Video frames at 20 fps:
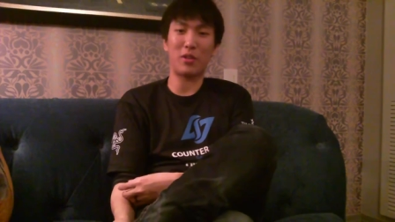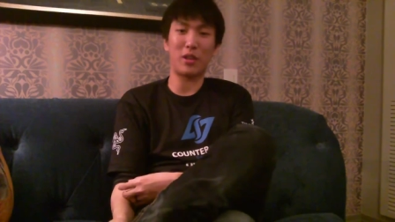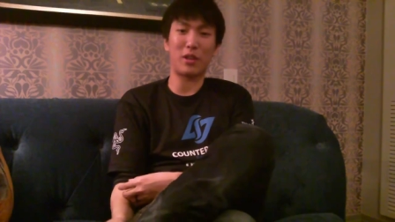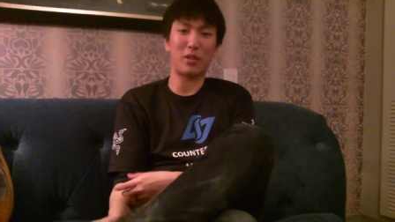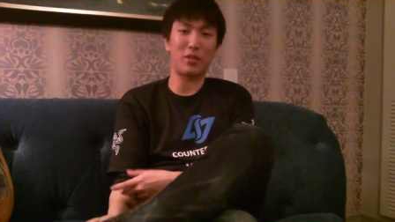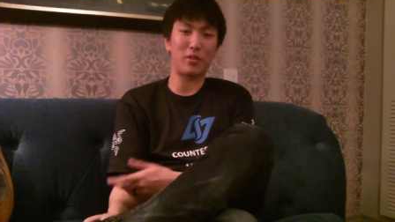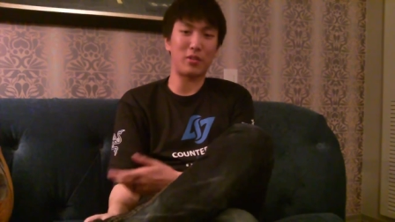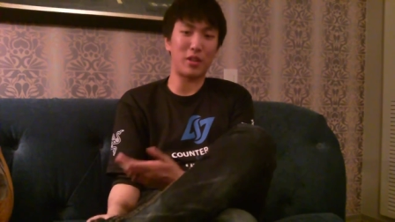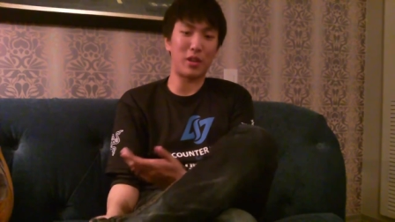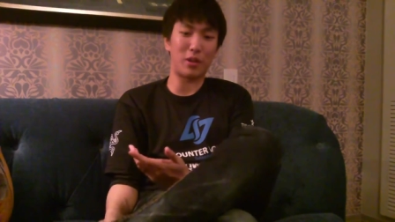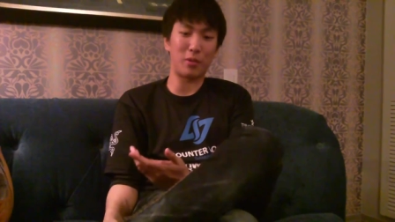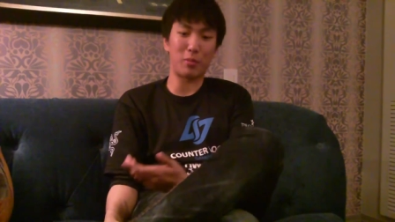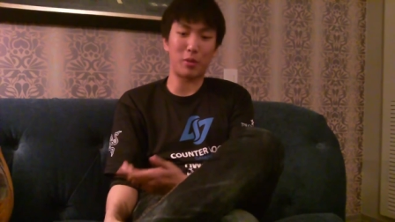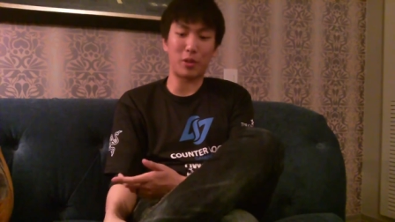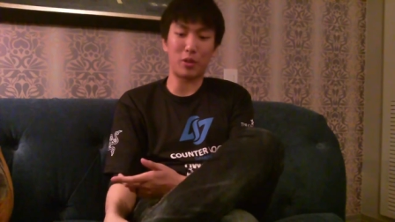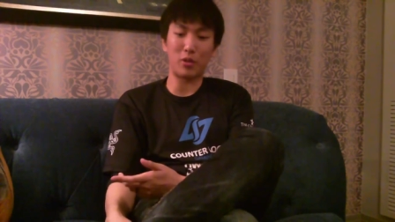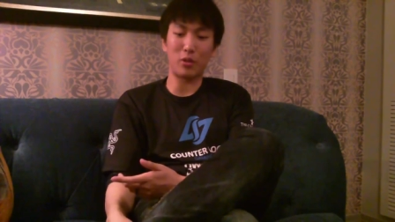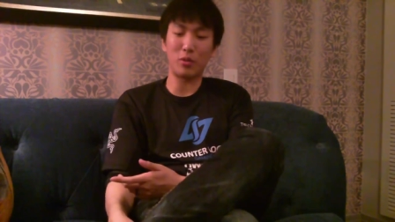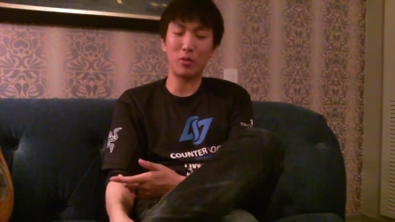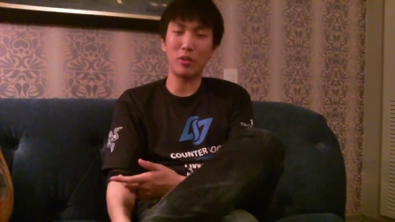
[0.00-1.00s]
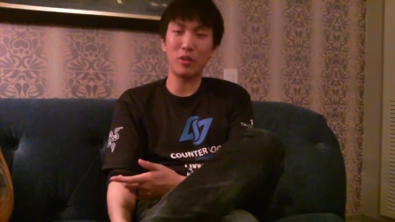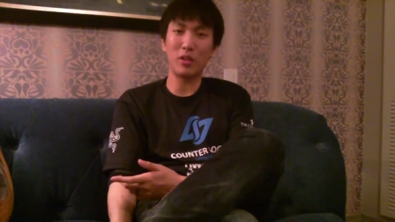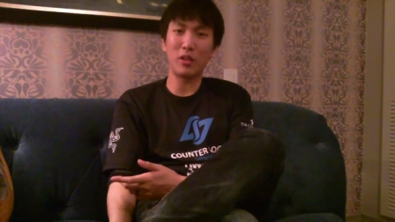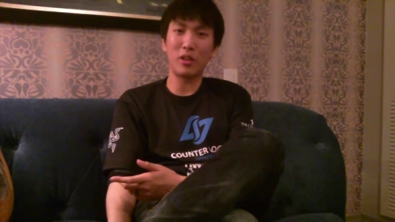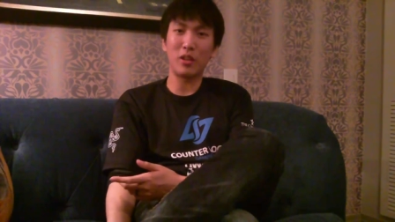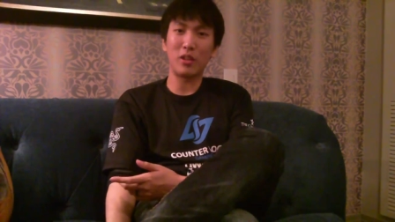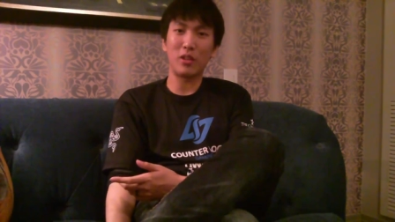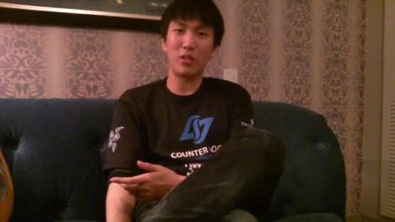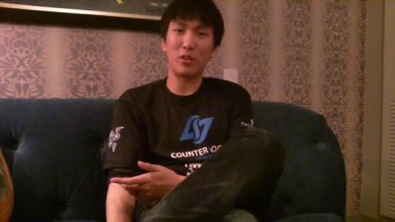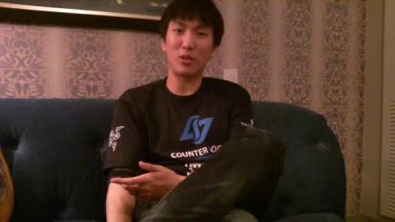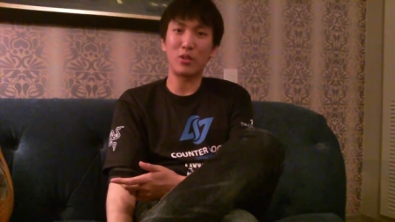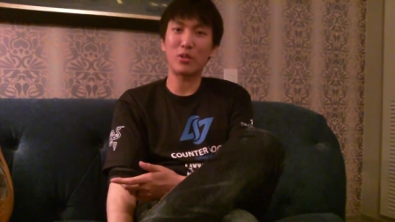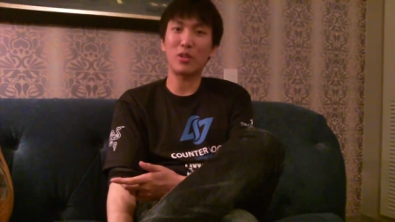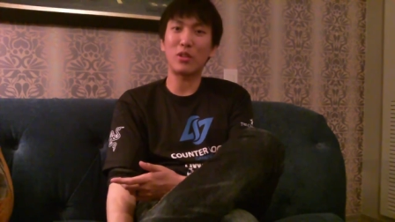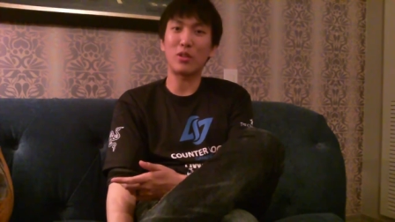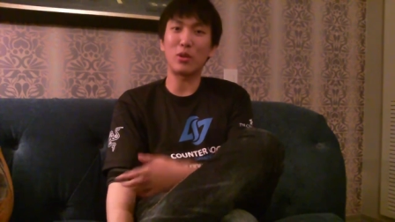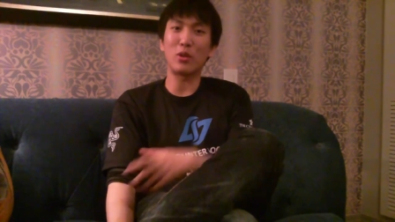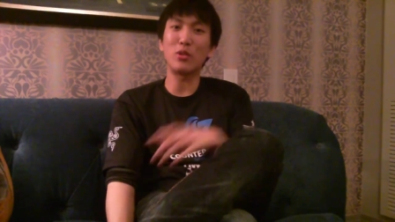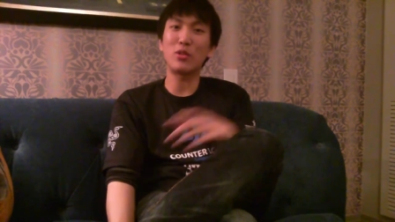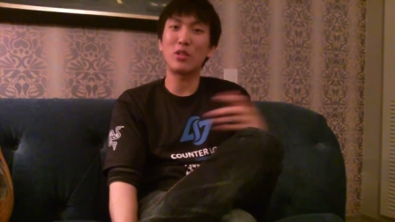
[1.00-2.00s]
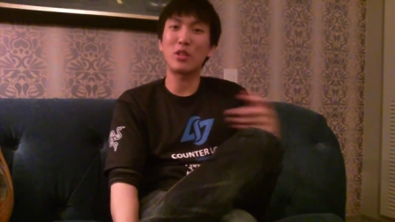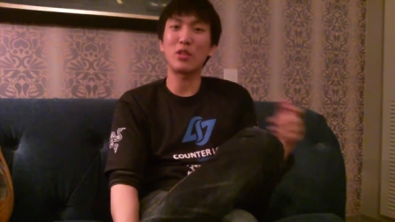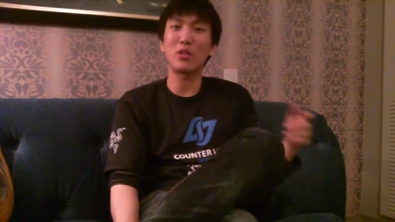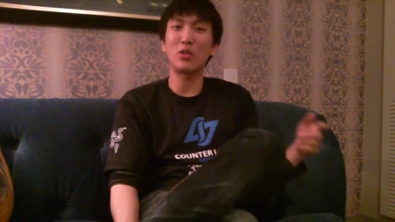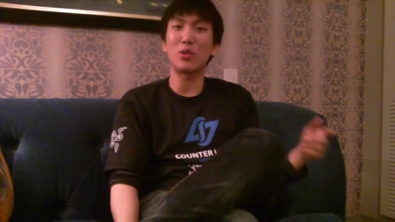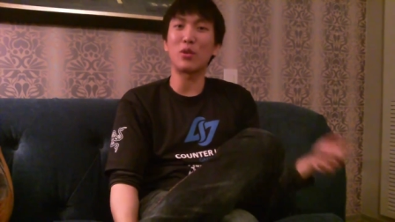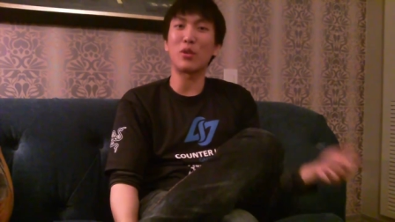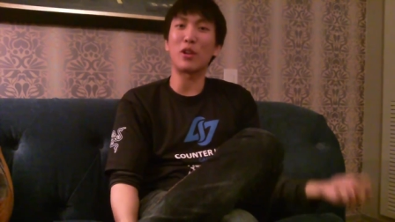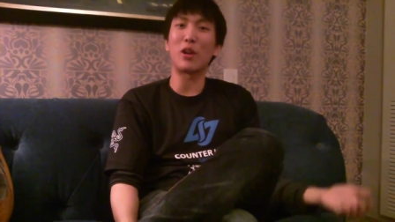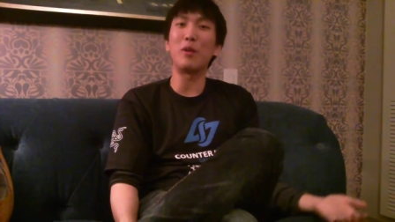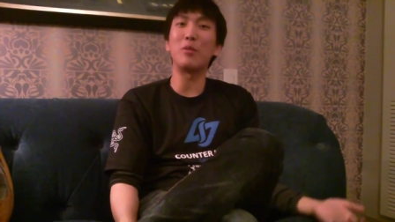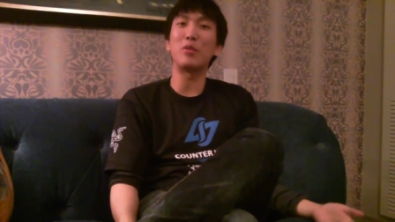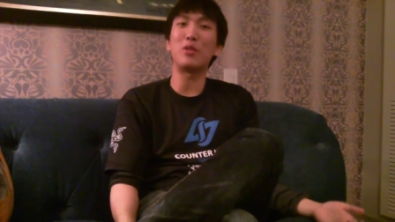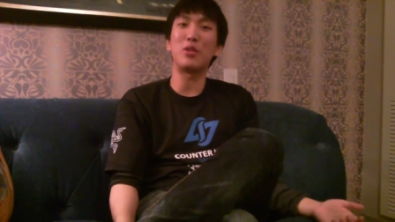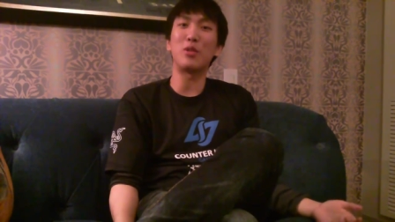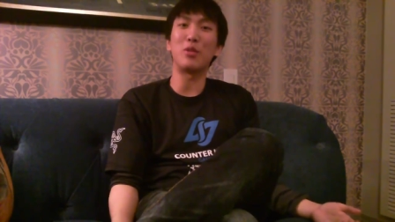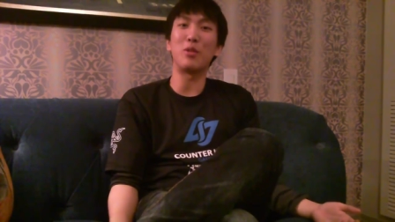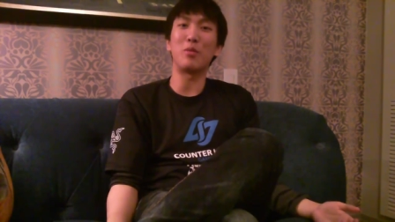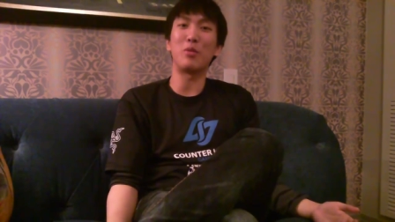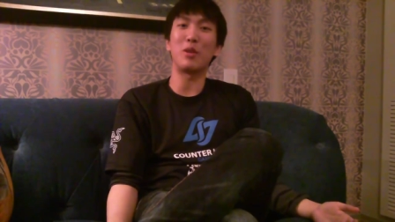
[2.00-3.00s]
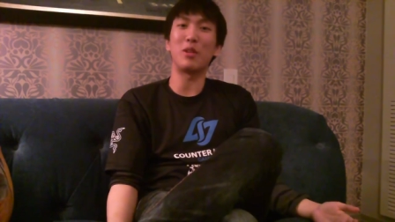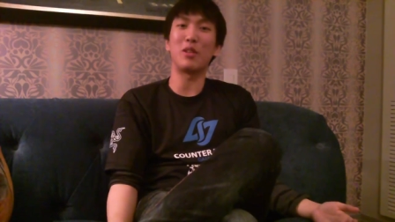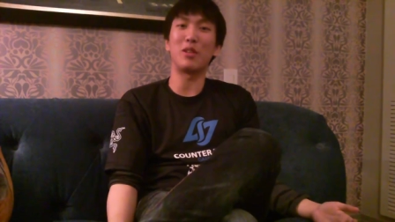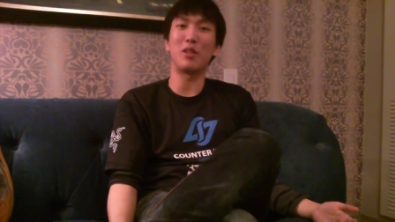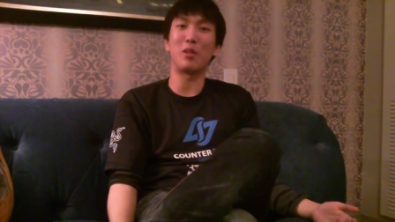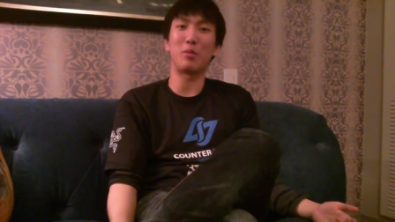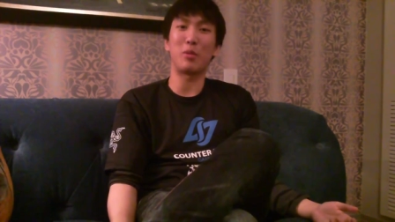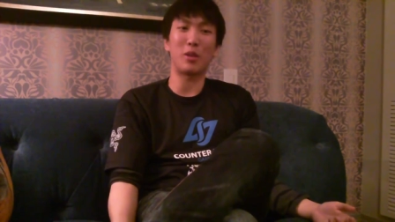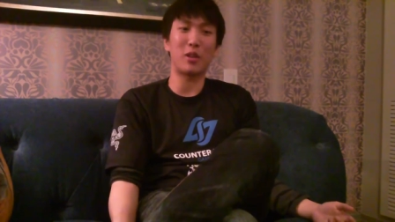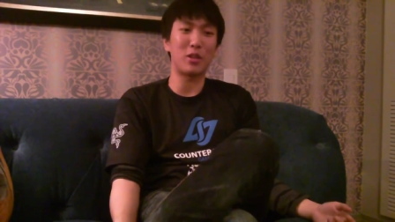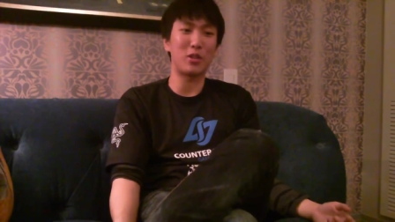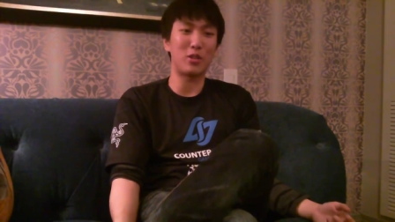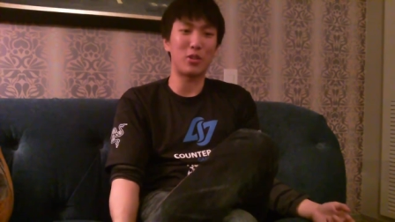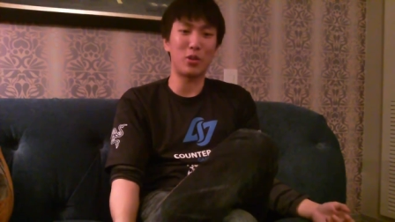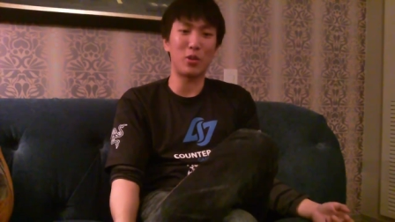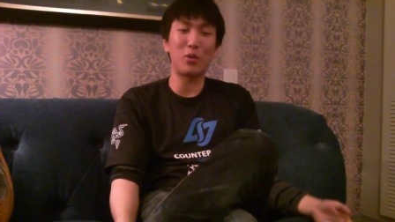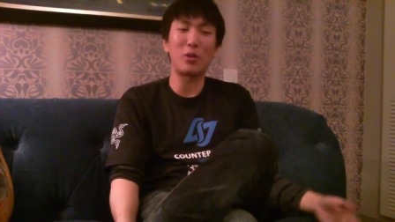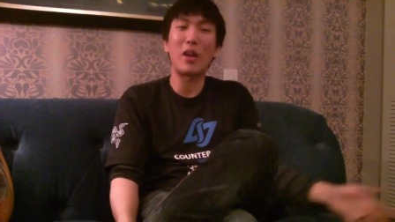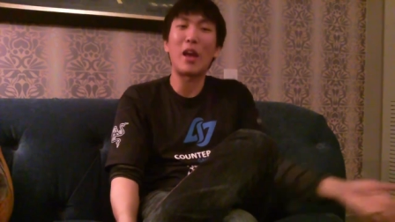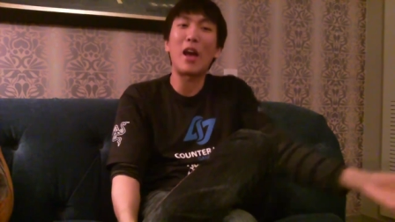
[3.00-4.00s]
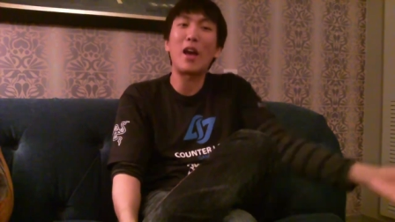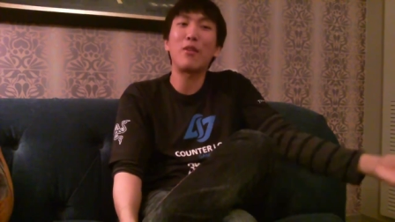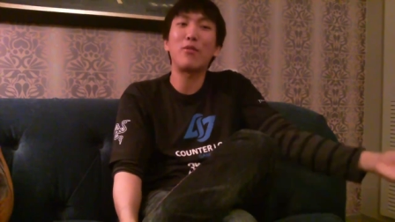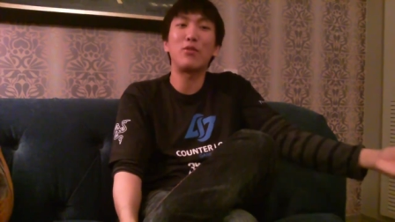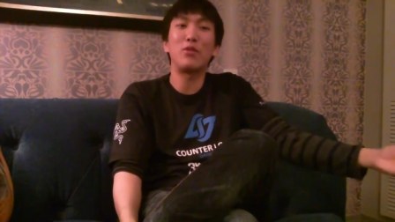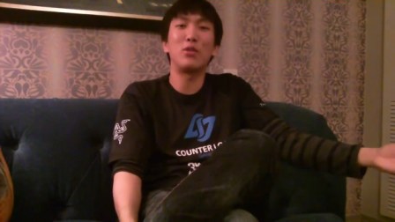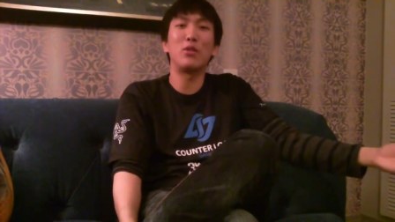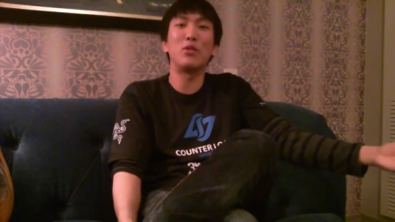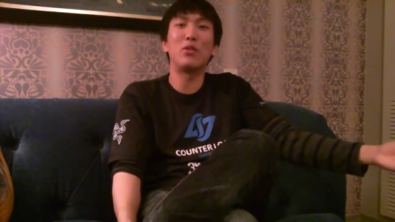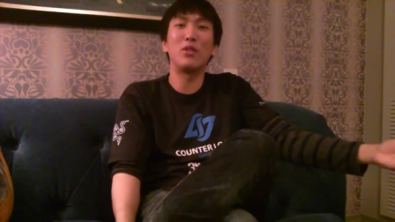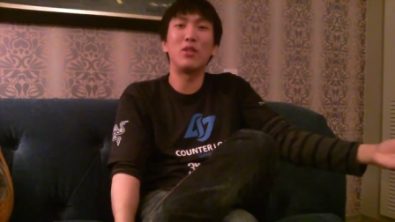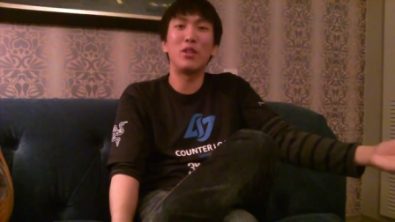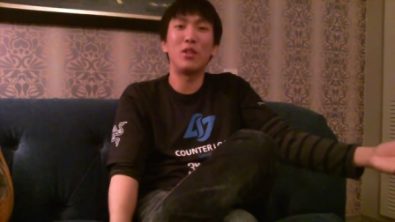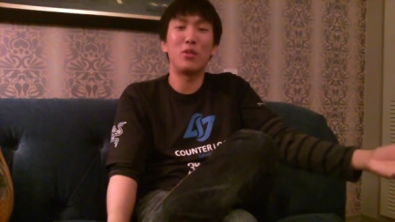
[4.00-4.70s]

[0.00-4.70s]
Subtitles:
like McNoon, those things don't come to you immediately because you don't have to.